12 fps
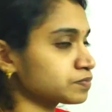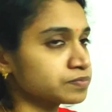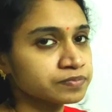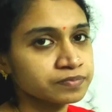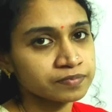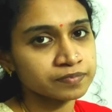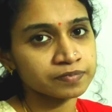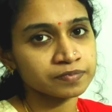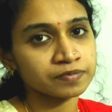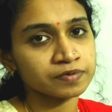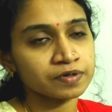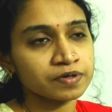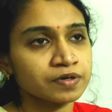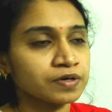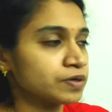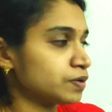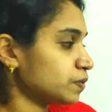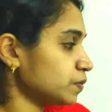will.
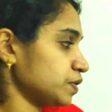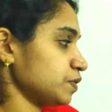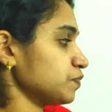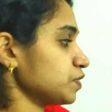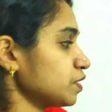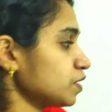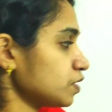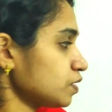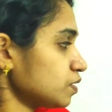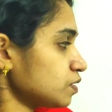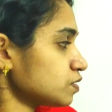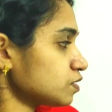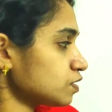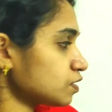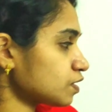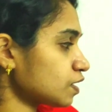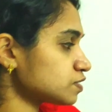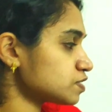Okay.
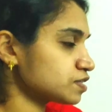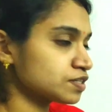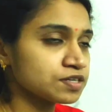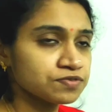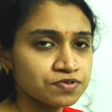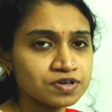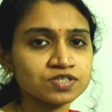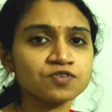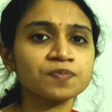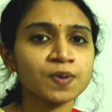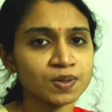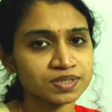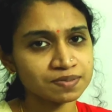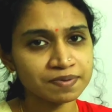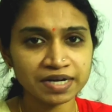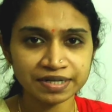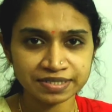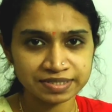Considering the difference of
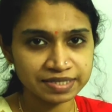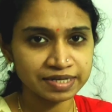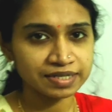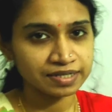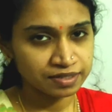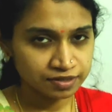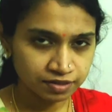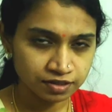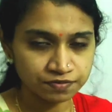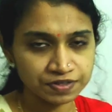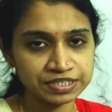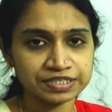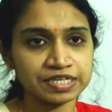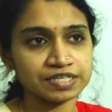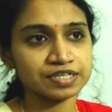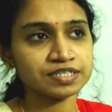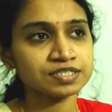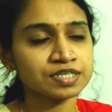proximal and distal wing
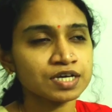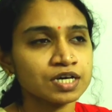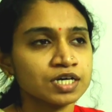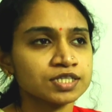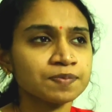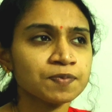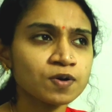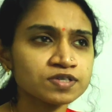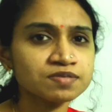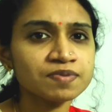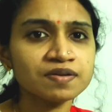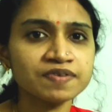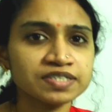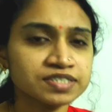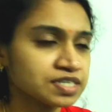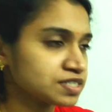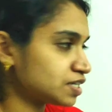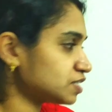tendons, the proximal wing
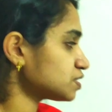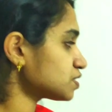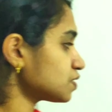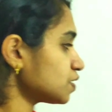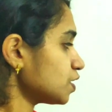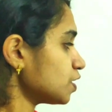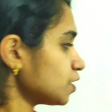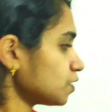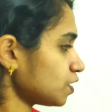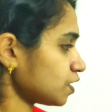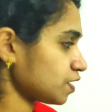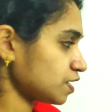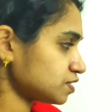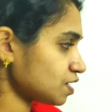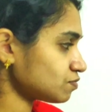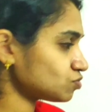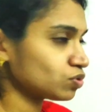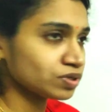tendons, as I
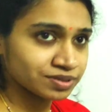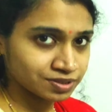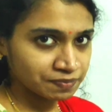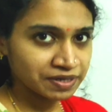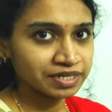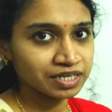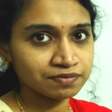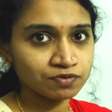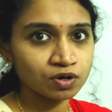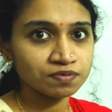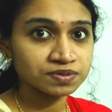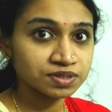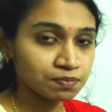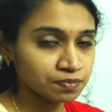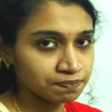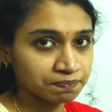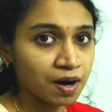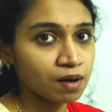have told, it's mainly involved the
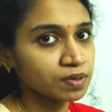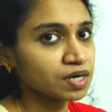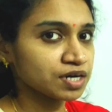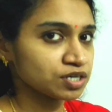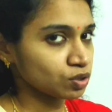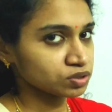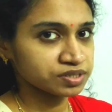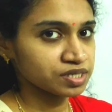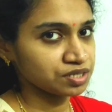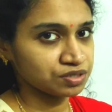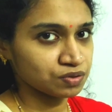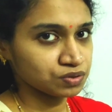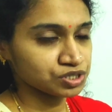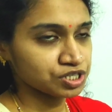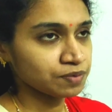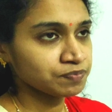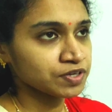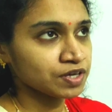palmar and dorsal
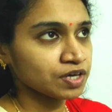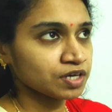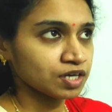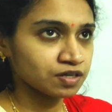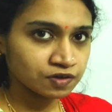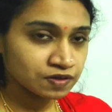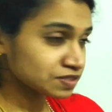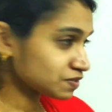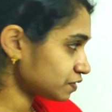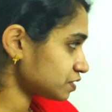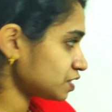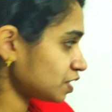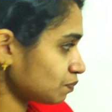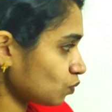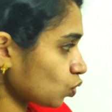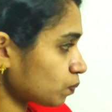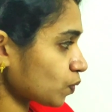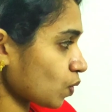interosseous, and it is seen
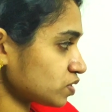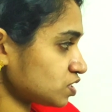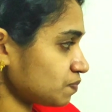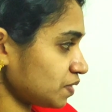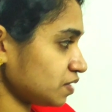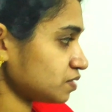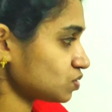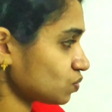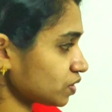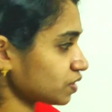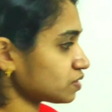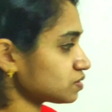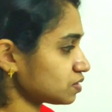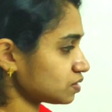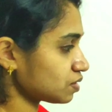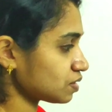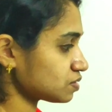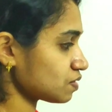more proximally. So I can see
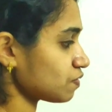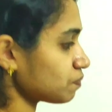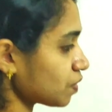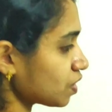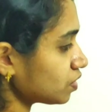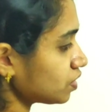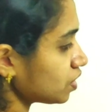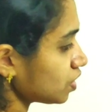as I mark,